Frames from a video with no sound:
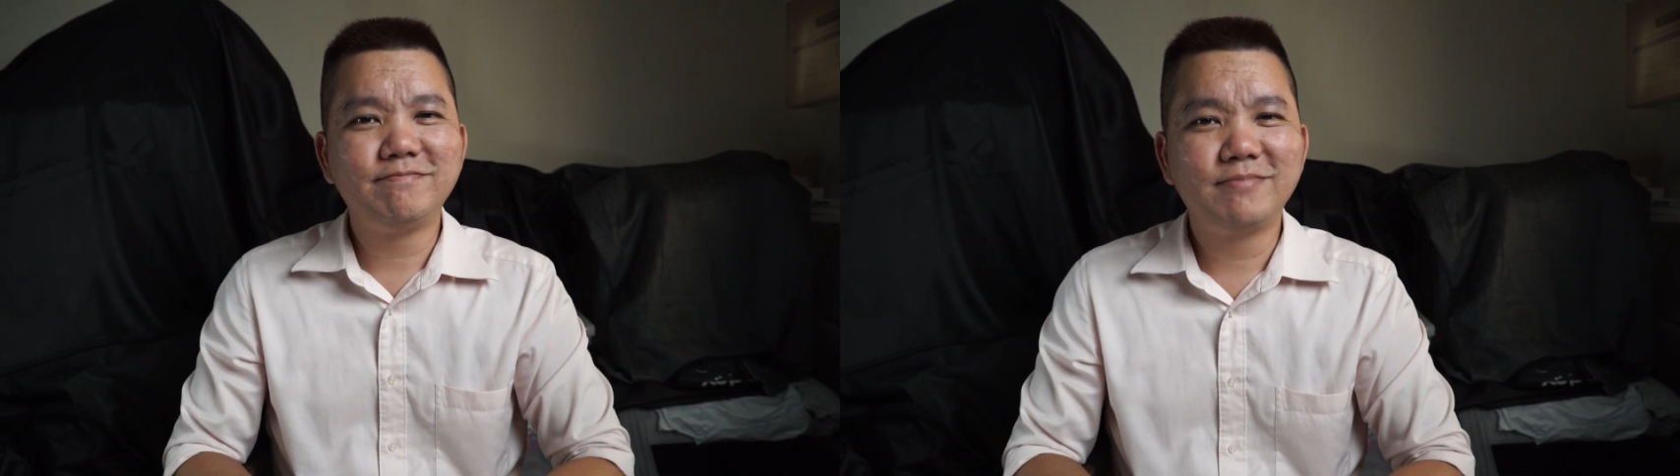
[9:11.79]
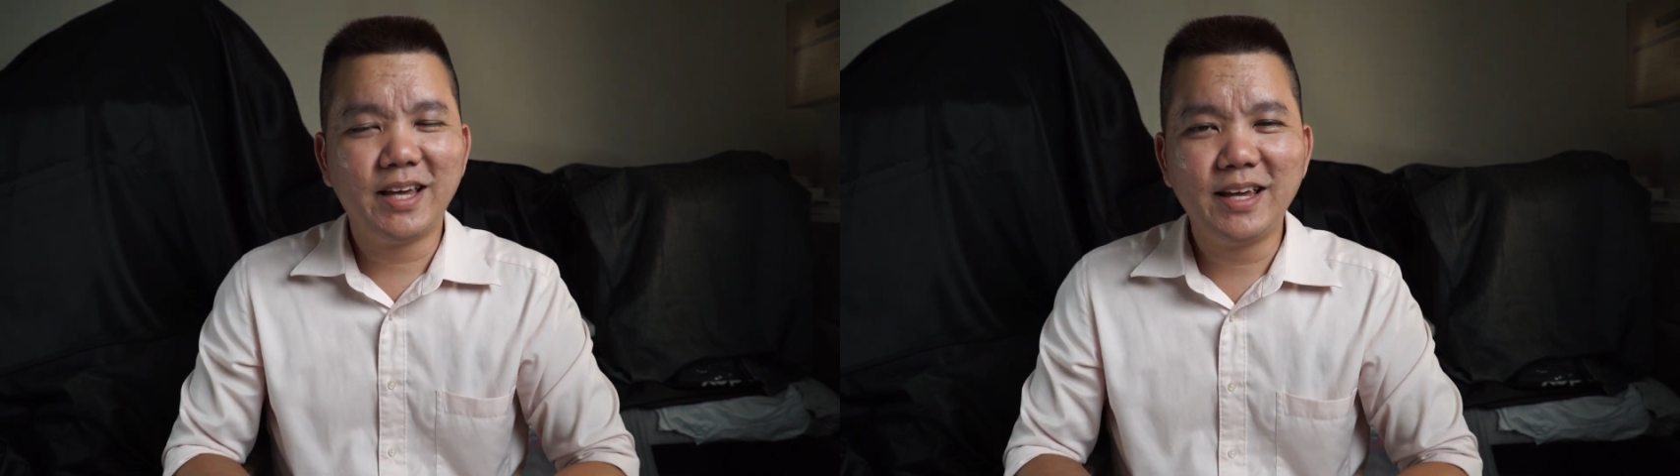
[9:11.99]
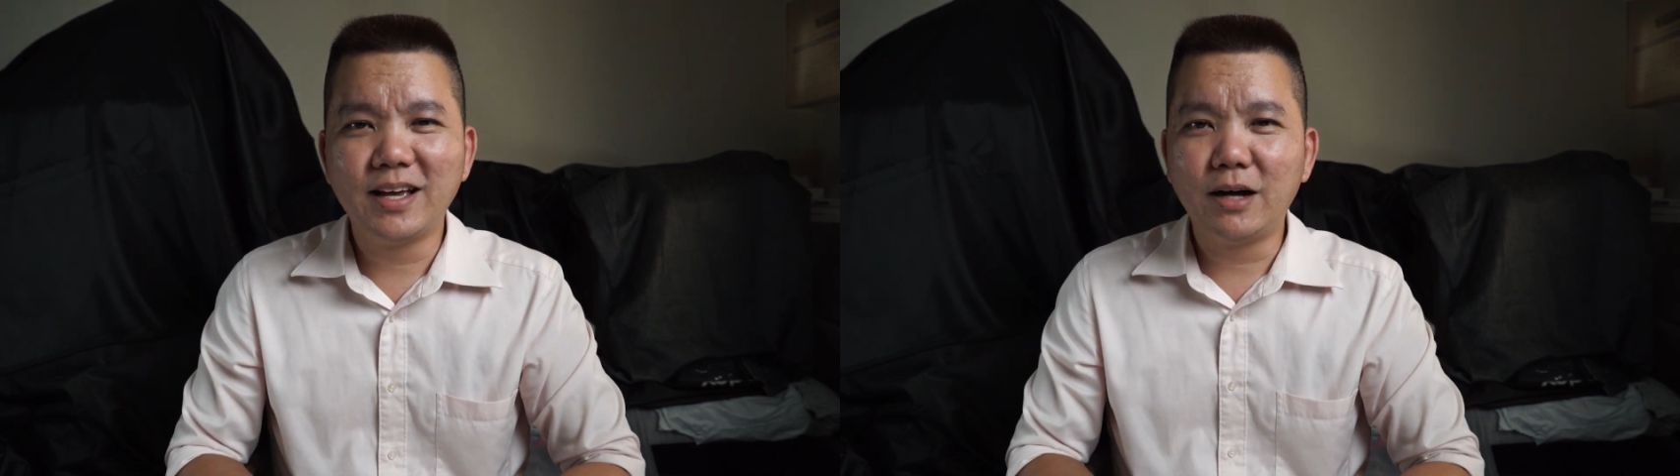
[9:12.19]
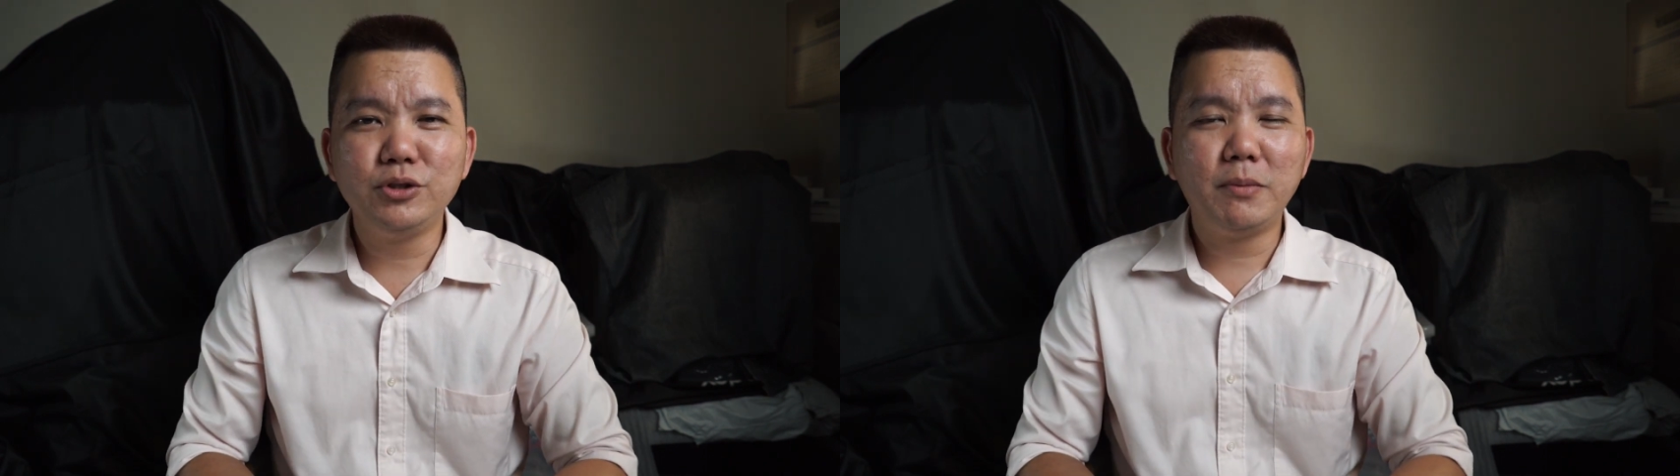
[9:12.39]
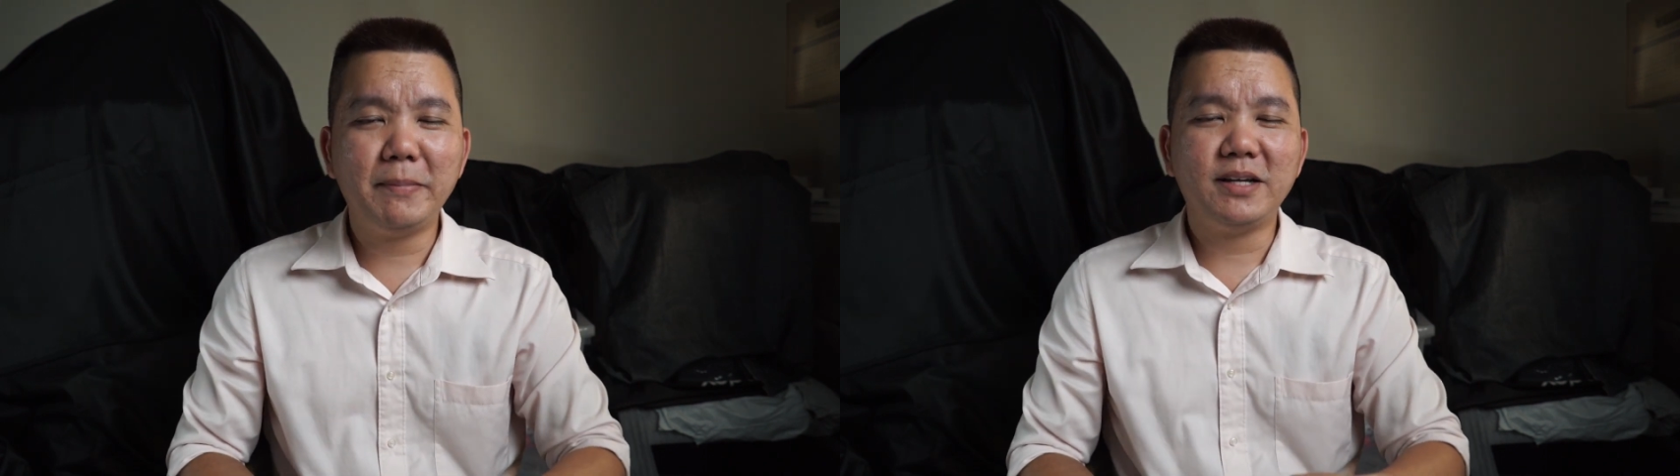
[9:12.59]
Okay, I'll
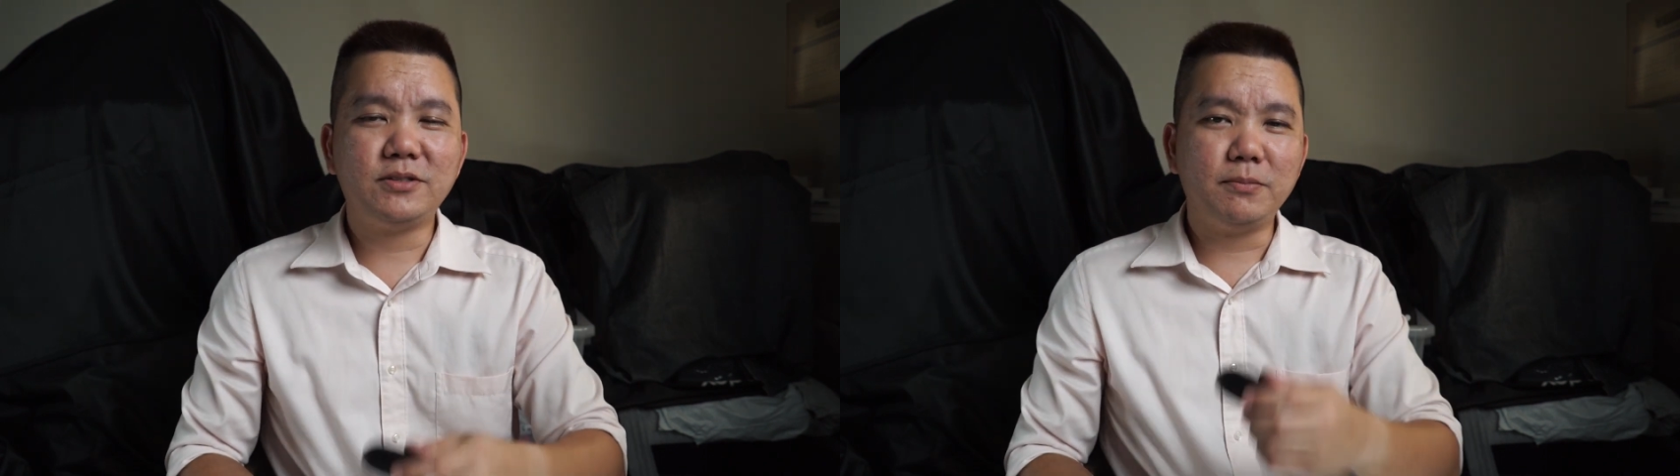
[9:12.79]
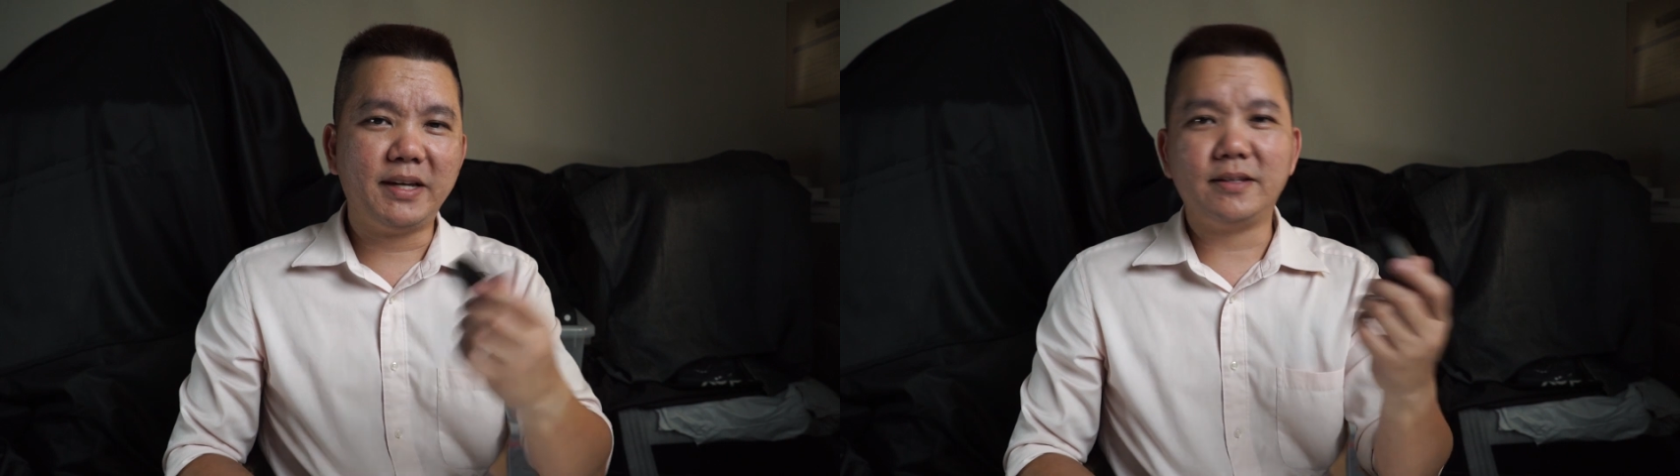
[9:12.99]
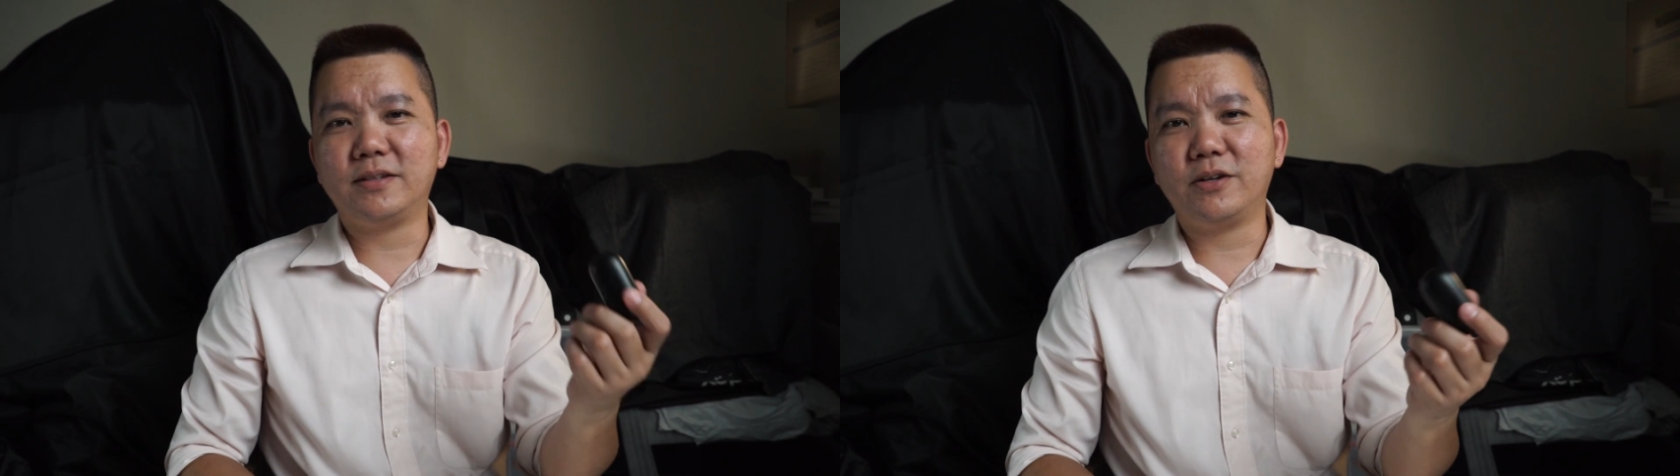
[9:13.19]
do my best to make the